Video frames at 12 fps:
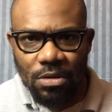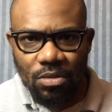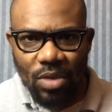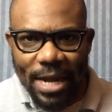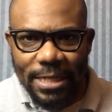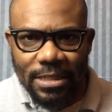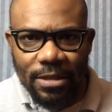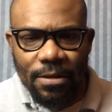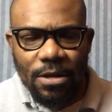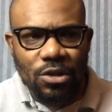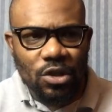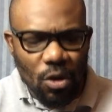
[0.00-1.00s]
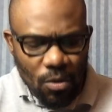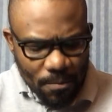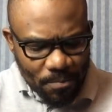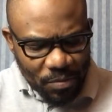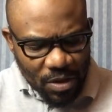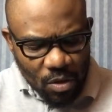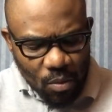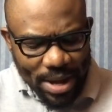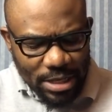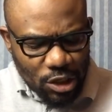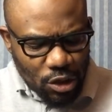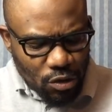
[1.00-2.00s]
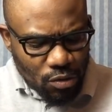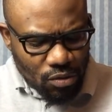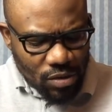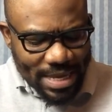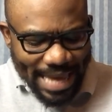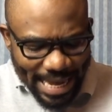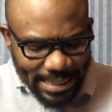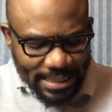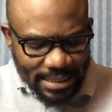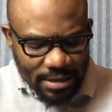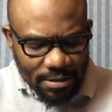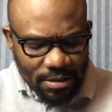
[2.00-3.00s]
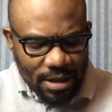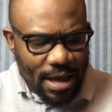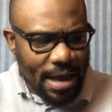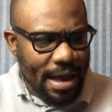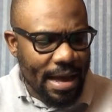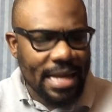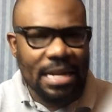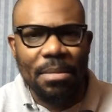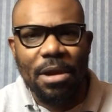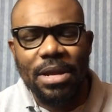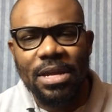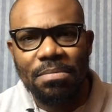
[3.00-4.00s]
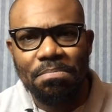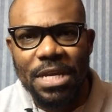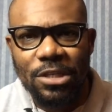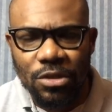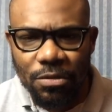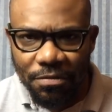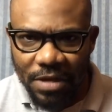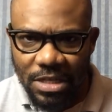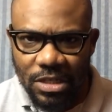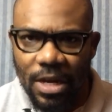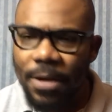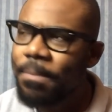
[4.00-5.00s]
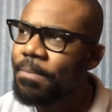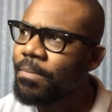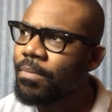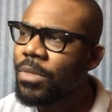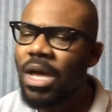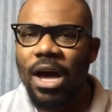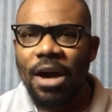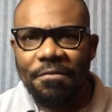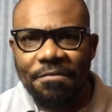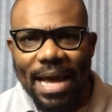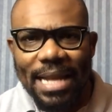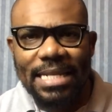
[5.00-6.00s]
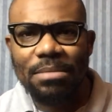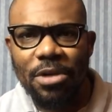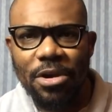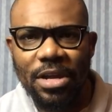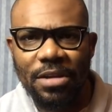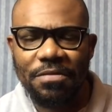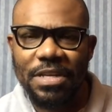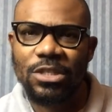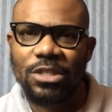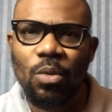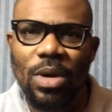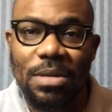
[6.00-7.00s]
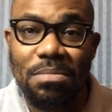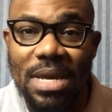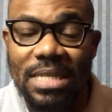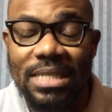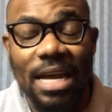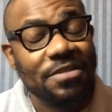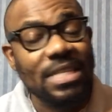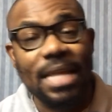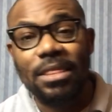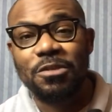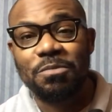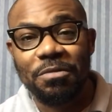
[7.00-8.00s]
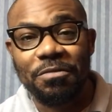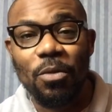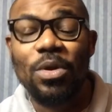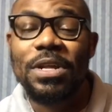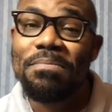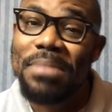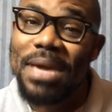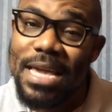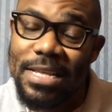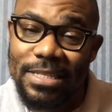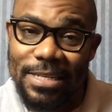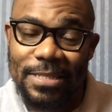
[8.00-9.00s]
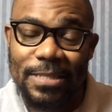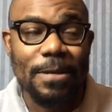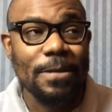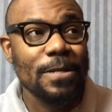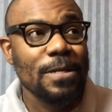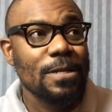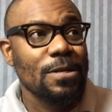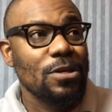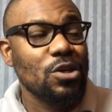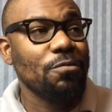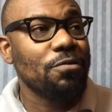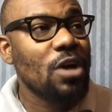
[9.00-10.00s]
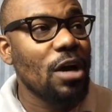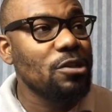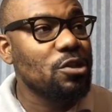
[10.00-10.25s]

right? So when you get an American B2 visa, a valid American visa. So what it means, I've said this before, what it means is you've